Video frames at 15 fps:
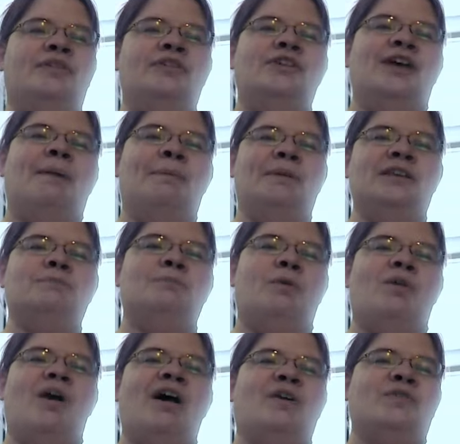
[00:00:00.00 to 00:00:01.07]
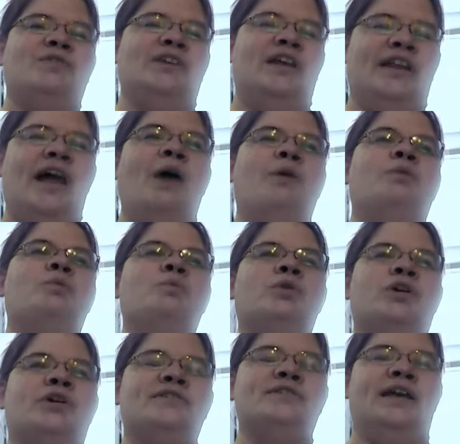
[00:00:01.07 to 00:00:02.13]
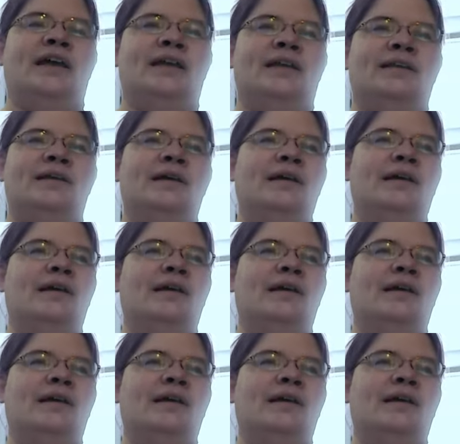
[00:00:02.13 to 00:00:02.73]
the Japanese bureaucracy and how it works, and